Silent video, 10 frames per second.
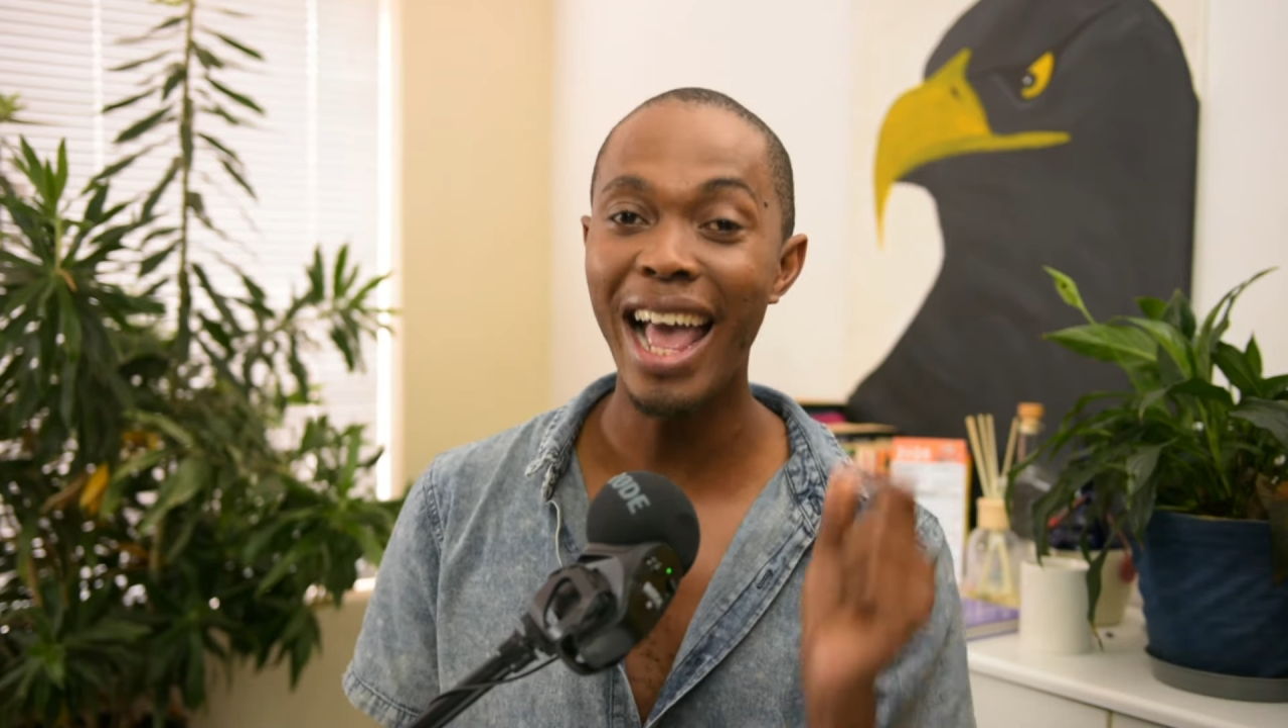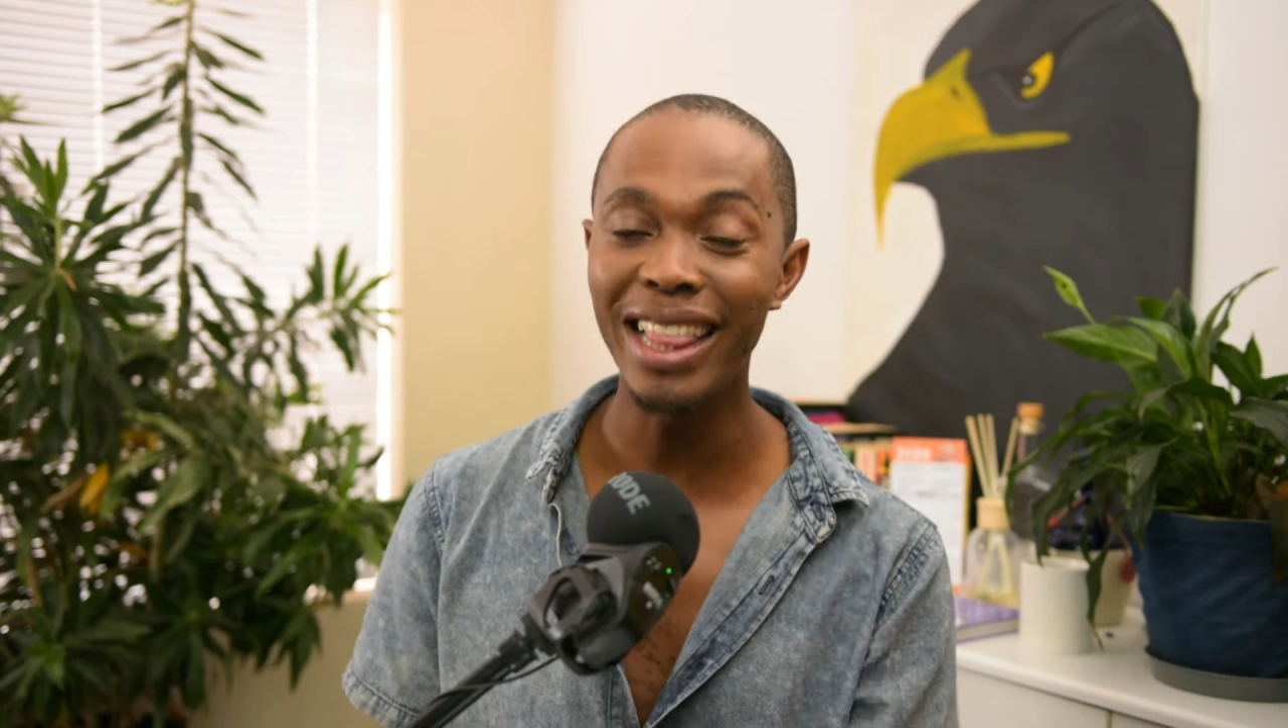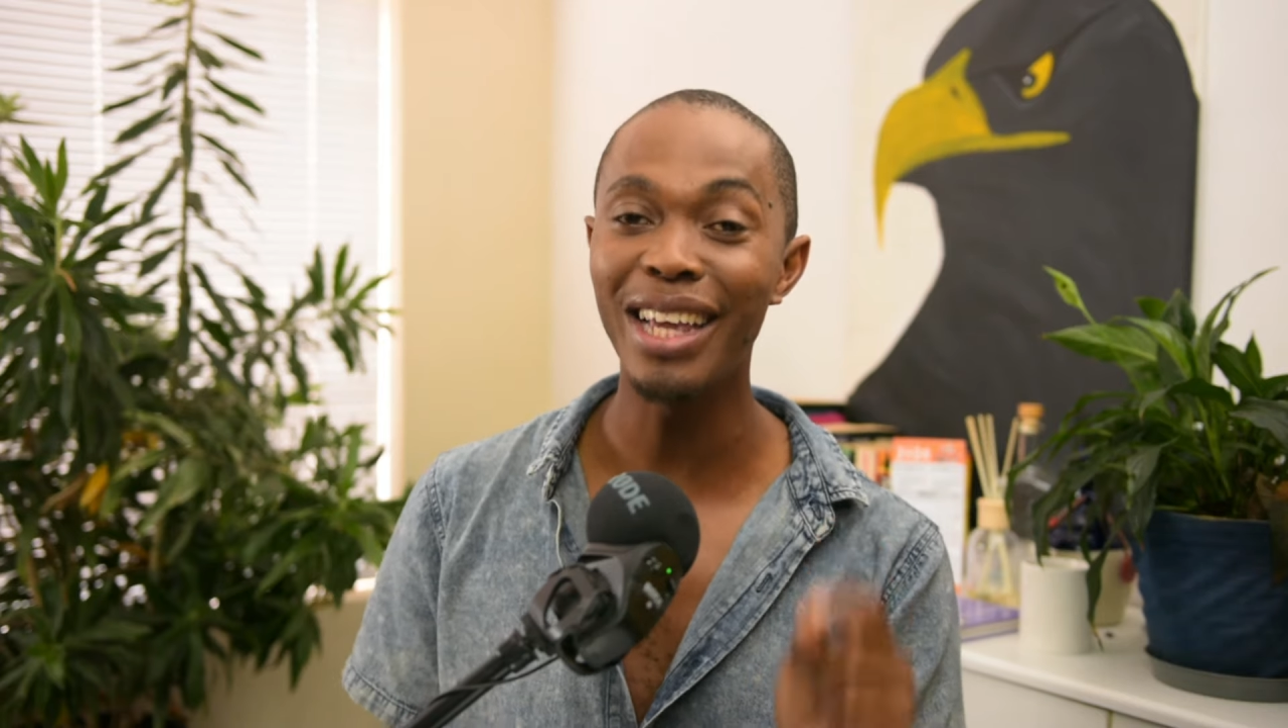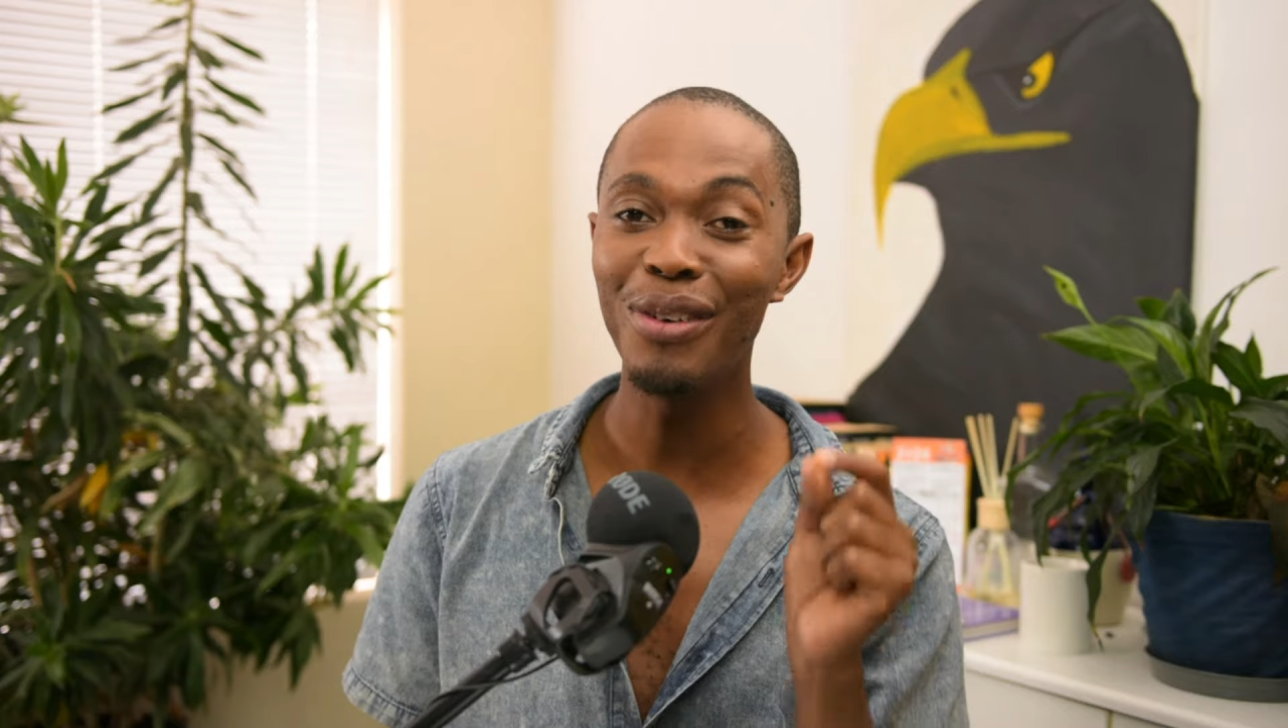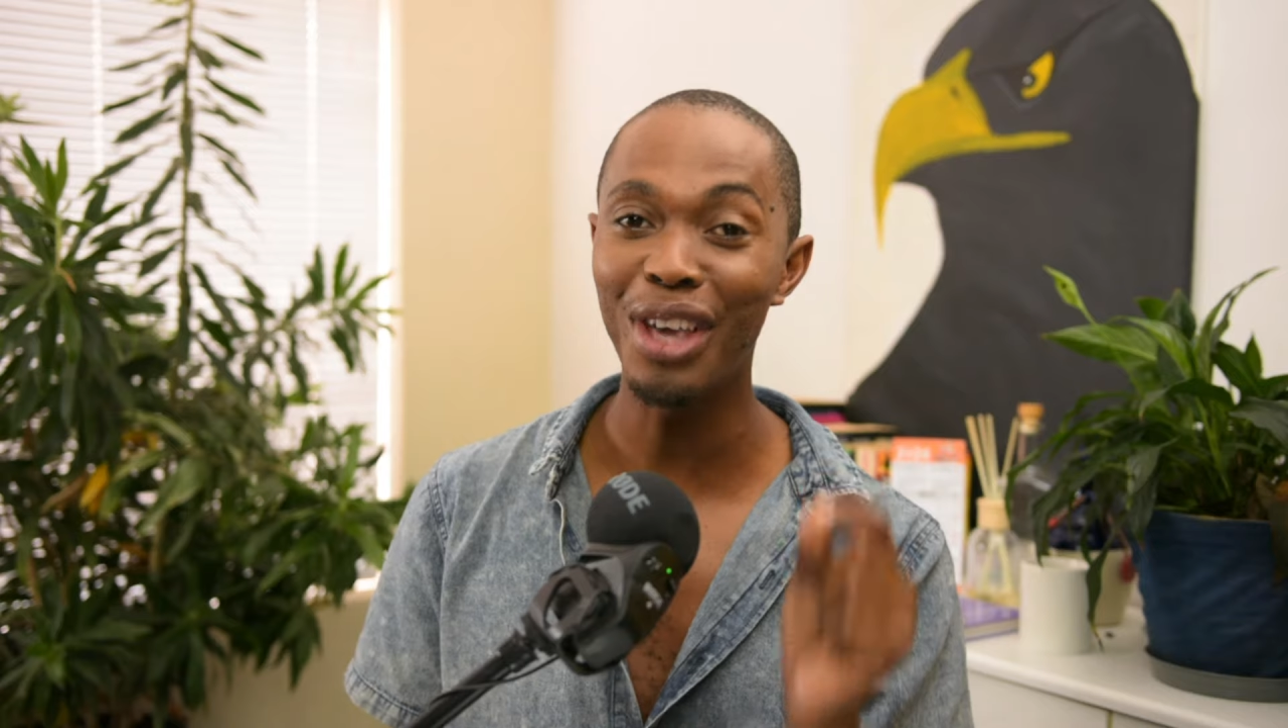
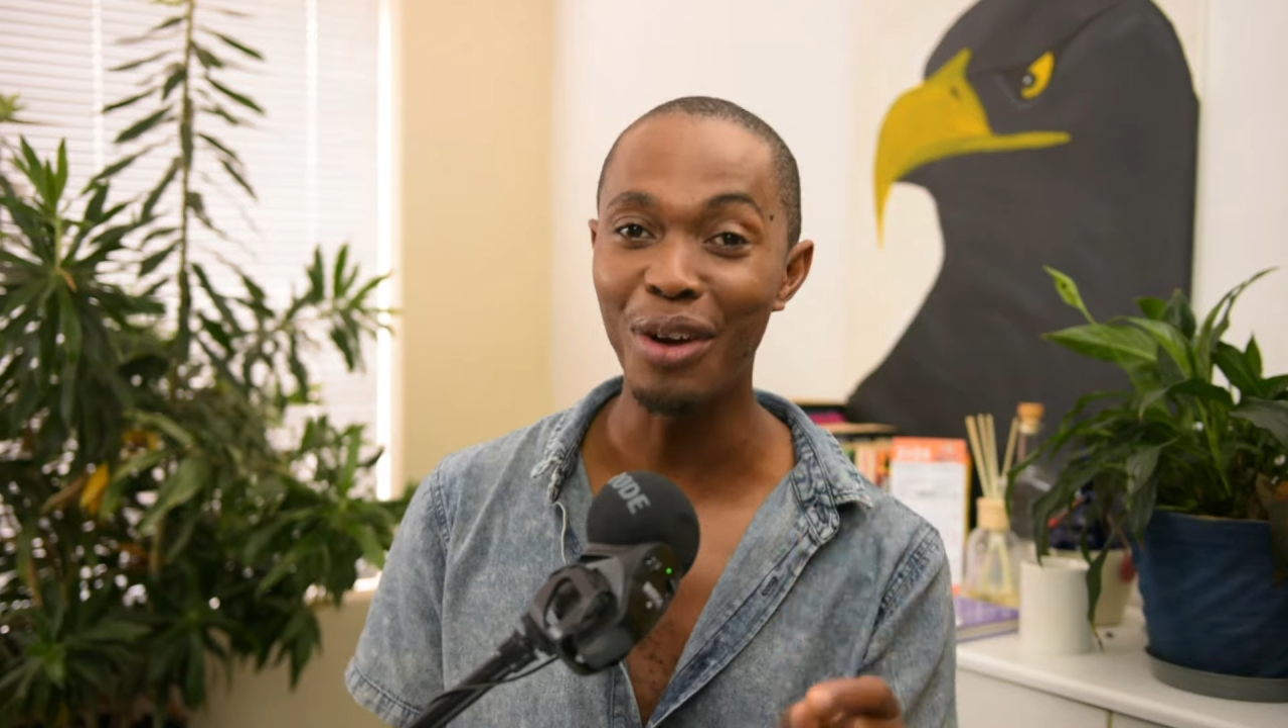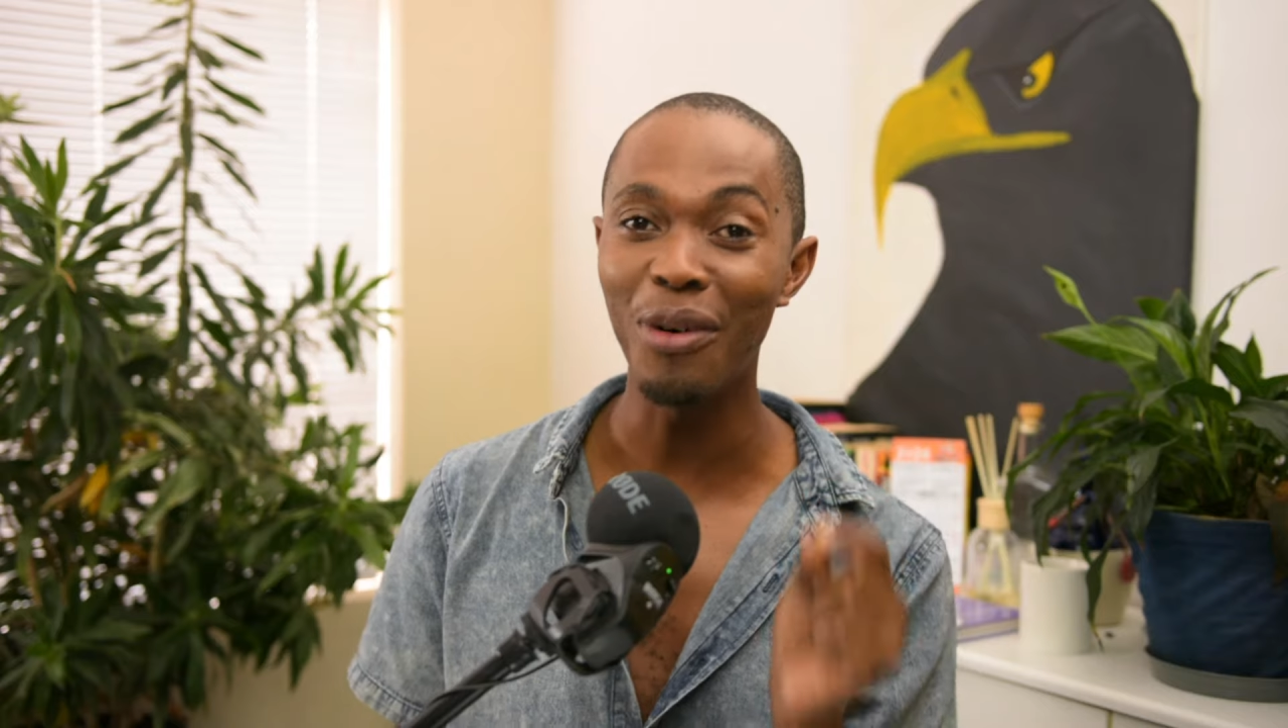and then you can